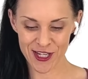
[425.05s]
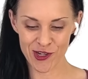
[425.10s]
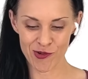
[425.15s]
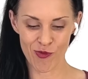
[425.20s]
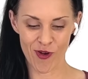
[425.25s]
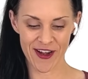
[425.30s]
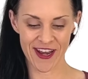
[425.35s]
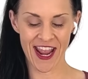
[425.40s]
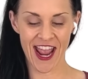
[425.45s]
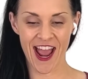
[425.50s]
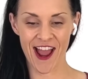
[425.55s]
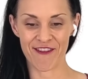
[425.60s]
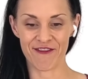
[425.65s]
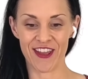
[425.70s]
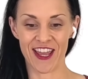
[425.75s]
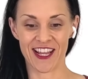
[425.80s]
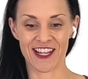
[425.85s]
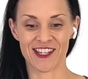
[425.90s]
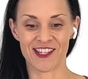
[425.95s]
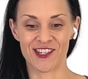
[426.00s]
you want to have
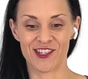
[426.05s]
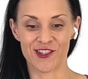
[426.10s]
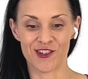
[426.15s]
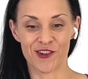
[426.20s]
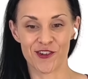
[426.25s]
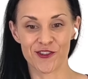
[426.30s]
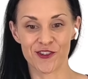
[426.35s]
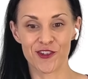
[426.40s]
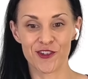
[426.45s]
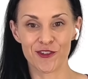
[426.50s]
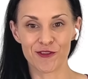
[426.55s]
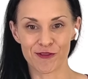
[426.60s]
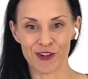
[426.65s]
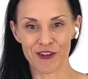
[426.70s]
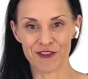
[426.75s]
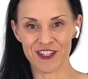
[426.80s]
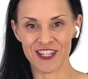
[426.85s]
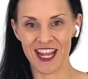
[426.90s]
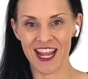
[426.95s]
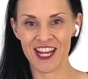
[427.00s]
external
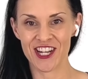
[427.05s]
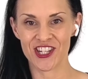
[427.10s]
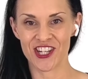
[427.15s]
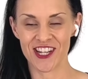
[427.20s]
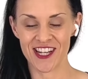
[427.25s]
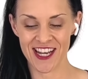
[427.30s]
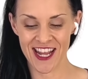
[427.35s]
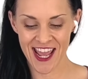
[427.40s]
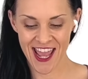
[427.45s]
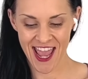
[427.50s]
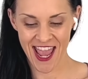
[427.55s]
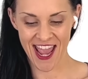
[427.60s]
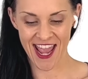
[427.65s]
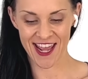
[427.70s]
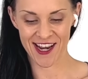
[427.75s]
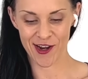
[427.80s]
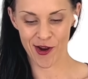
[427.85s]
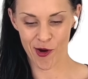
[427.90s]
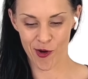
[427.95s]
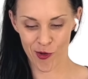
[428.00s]
rotation
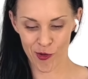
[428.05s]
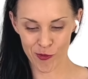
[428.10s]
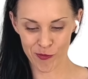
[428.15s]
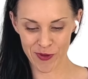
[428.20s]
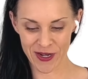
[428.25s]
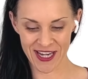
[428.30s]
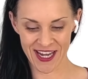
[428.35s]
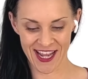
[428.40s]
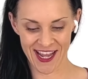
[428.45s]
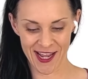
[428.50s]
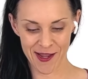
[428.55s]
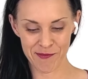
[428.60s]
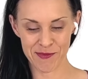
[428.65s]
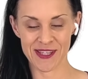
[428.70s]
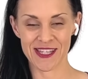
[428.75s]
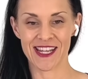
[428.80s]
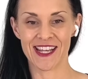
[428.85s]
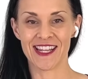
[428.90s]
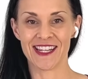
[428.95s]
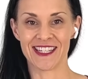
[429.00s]
and open
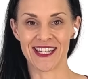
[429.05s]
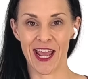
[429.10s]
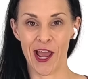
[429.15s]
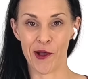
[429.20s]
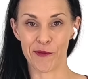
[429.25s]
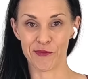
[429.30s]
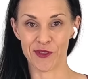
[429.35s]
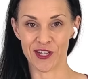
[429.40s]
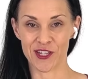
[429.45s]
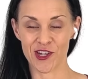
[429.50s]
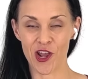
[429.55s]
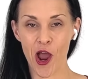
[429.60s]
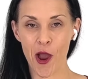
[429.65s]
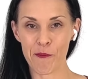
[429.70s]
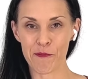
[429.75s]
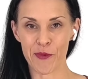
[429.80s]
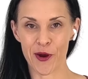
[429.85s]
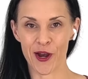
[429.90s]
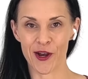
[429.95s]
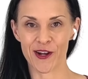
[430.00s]
hips to help the
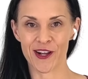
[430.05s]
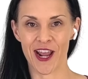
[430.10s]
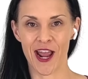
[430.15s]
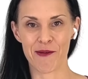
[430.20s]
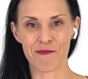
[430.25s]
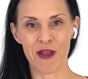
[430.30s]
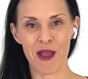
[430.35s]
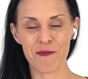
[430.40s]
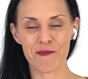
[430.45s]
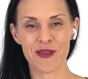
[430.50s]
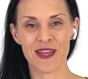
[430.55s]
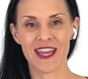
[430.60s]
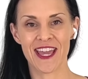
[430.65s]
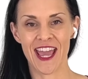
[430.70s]
top part come up.